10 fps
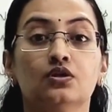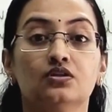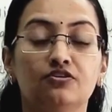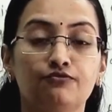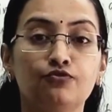
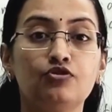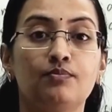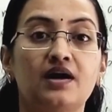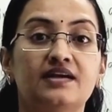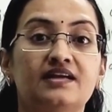the food
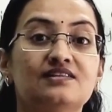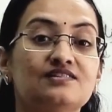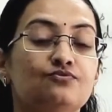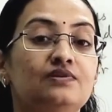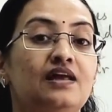
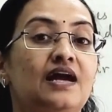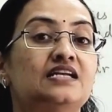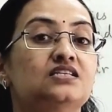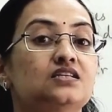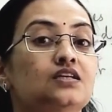particles will
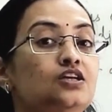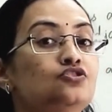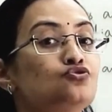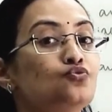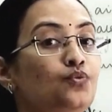enter
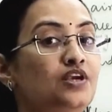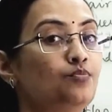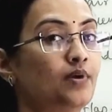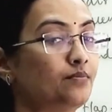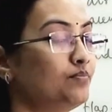into windpipe.